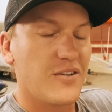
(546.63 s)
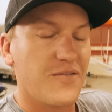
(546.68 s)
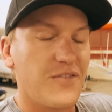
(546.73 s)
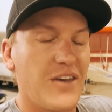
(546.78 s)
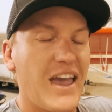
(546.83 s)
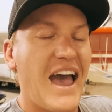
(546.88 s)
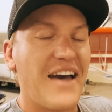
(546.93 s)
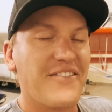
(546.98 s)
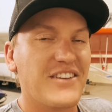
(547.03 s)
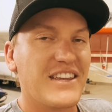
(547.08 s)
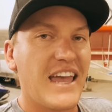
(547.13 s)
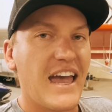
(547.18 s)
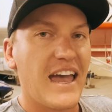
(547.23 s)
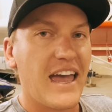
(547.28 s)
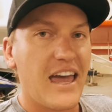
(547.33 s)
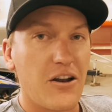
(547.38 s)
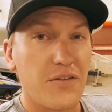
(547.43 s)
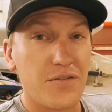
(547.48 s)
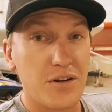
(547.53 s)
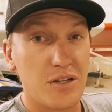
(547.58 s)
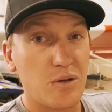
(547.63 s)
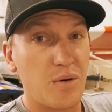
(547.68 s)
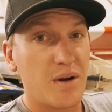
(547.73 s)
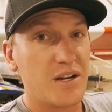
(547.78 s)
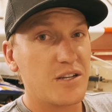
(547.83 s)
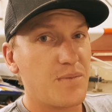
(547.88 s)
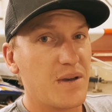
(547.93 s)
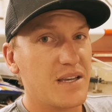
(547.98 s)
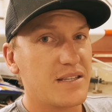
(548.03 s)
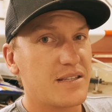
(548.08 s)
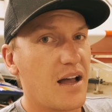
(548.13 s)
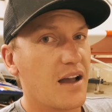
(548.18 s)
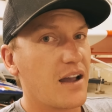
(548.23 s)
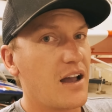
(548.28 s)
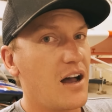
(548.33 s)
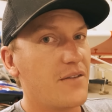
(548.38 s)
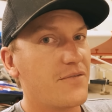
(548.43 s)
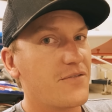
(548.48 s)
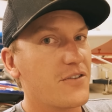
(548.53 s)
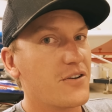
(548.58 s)
if you haven't yet, head over to
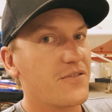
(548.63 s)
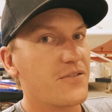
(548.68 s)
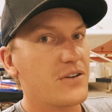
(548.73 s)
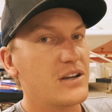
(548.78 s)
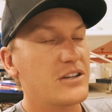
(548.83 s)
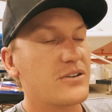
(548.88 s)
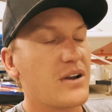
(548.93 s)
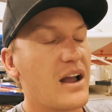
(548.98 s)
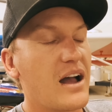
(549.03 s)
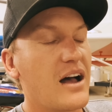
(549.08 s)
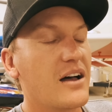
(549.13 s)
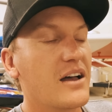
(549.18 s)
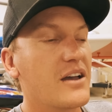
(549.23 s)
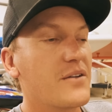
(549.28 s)
squarespace.com for a free trial,